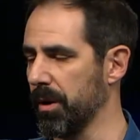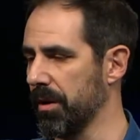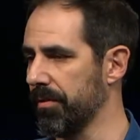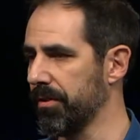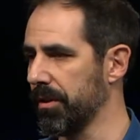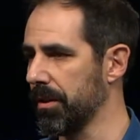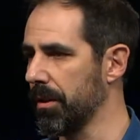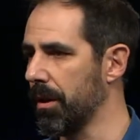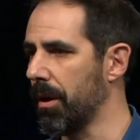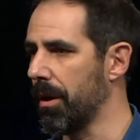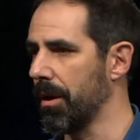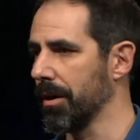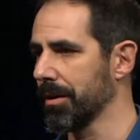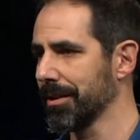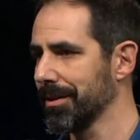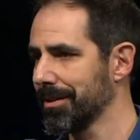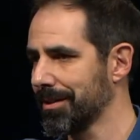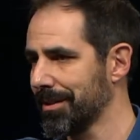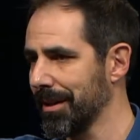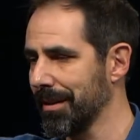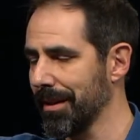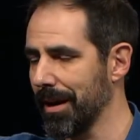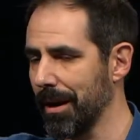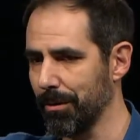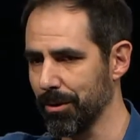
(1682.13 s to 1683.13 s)
of a log to
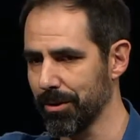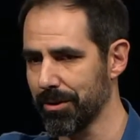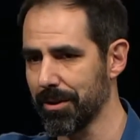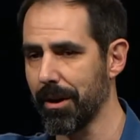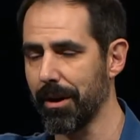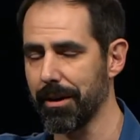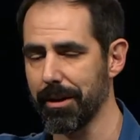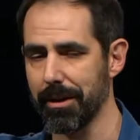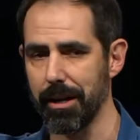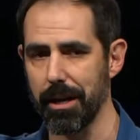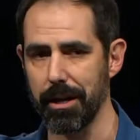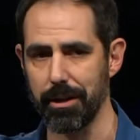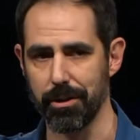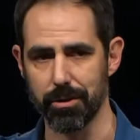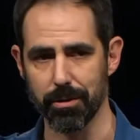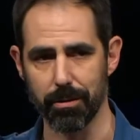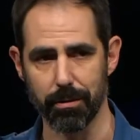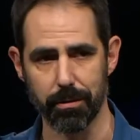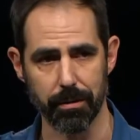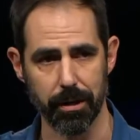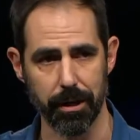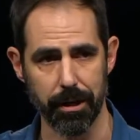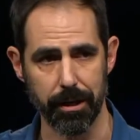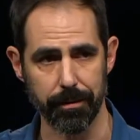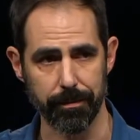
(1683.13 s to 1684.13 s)
say that was not an angel,
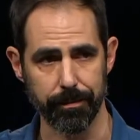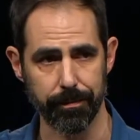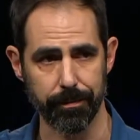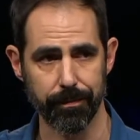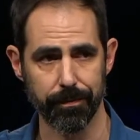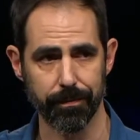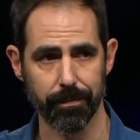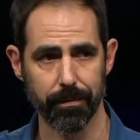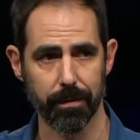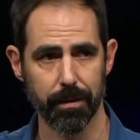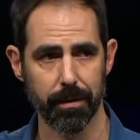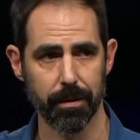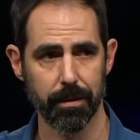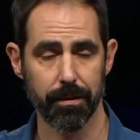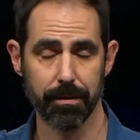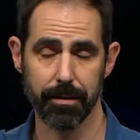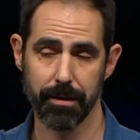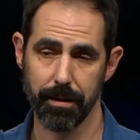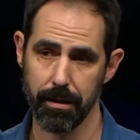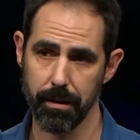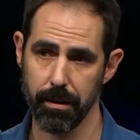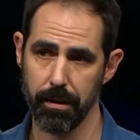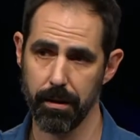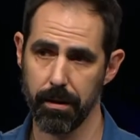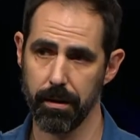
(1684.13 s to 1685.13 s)
right?
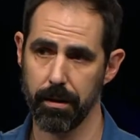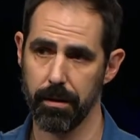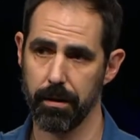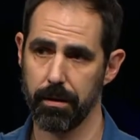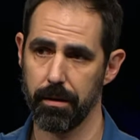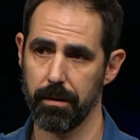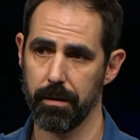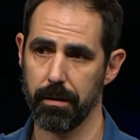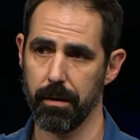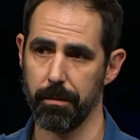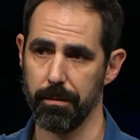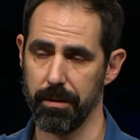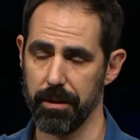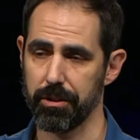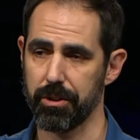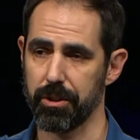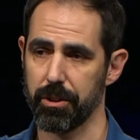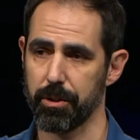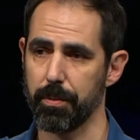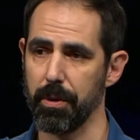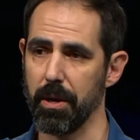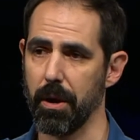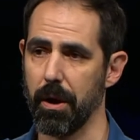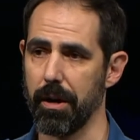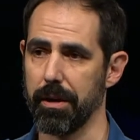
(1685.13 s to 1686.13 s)
I mean, let's
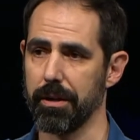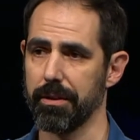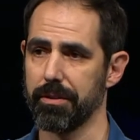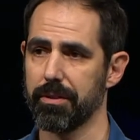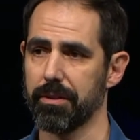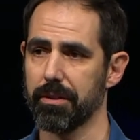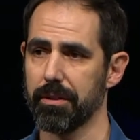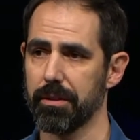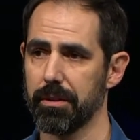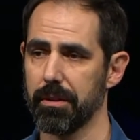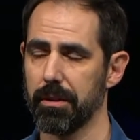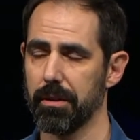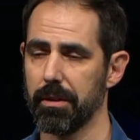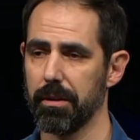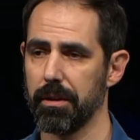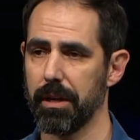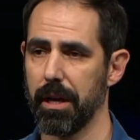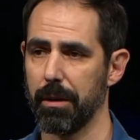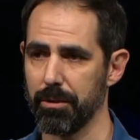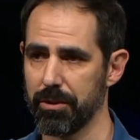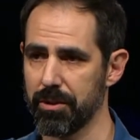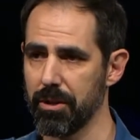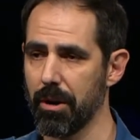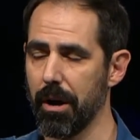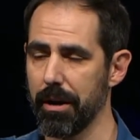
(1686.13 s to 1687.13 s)
just be honest. That
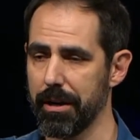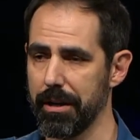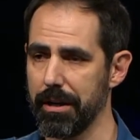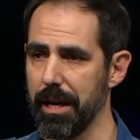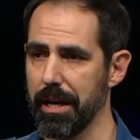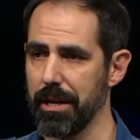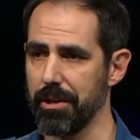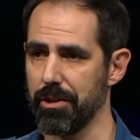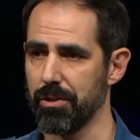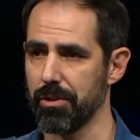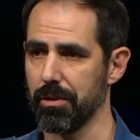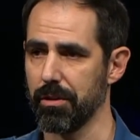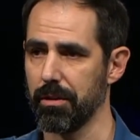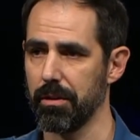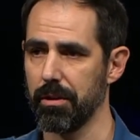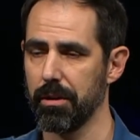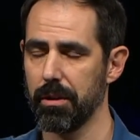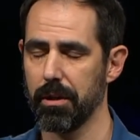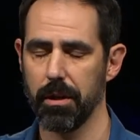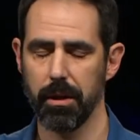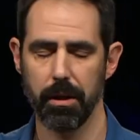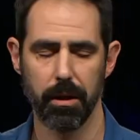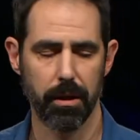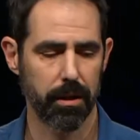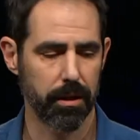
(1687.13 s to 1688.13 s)
was not an angel.
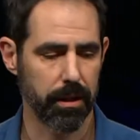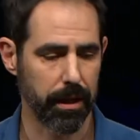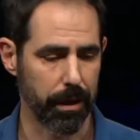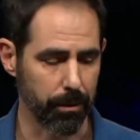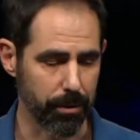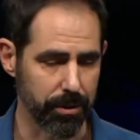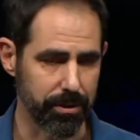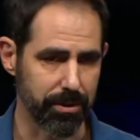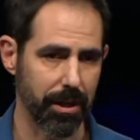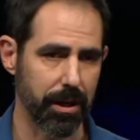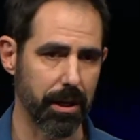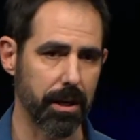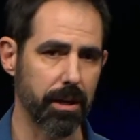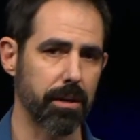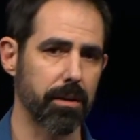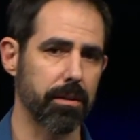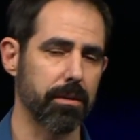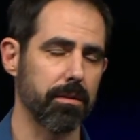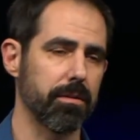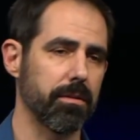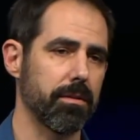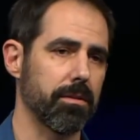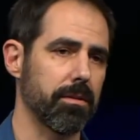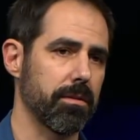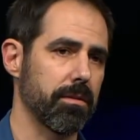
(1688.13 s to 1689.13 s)
That was a
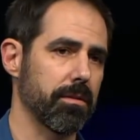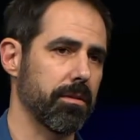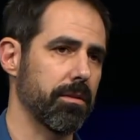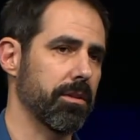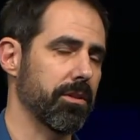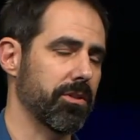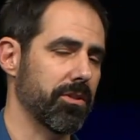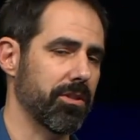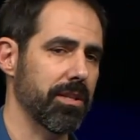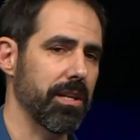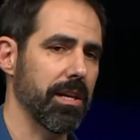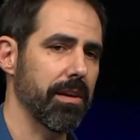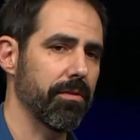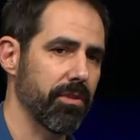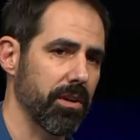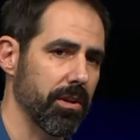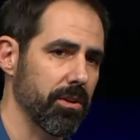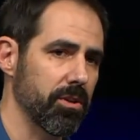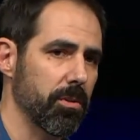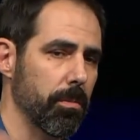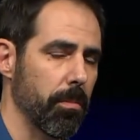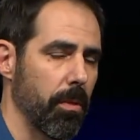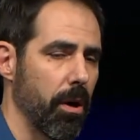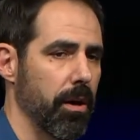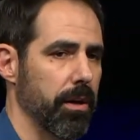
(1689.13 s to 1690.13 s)
deceiving
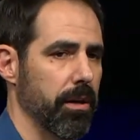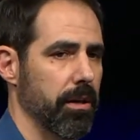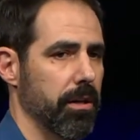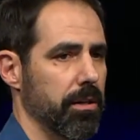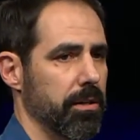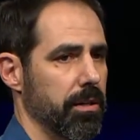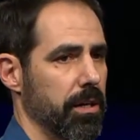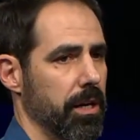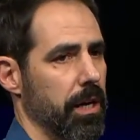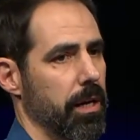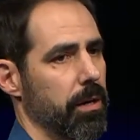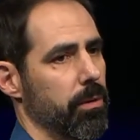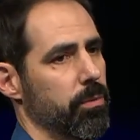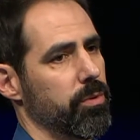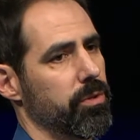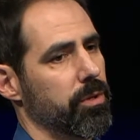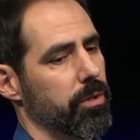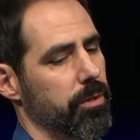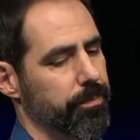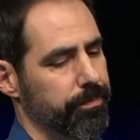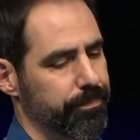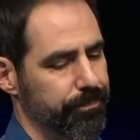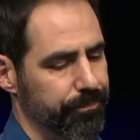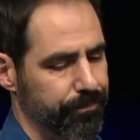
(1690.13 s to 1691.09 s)
demonic encounter.